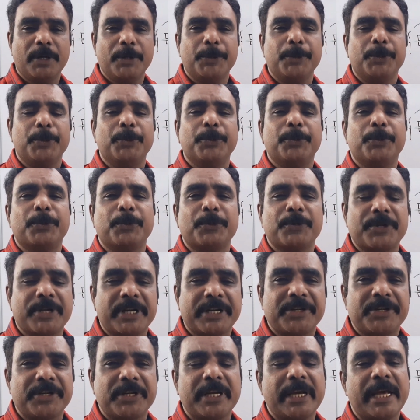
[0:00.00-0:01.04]
Due to
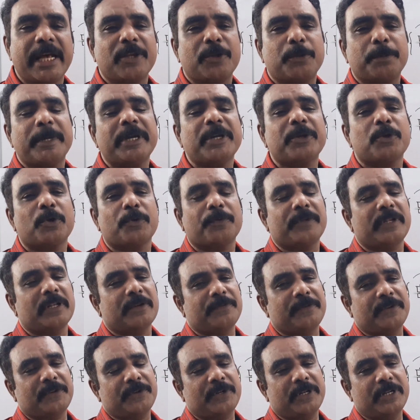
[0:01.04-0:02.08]
stretching aspect of
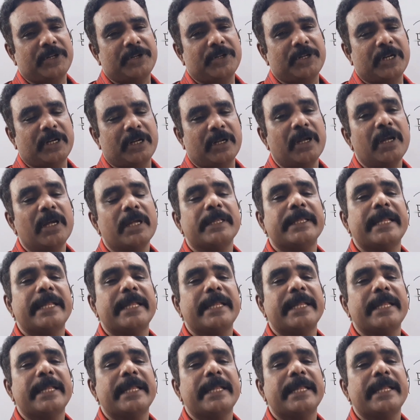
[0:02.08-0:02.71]
surface tension,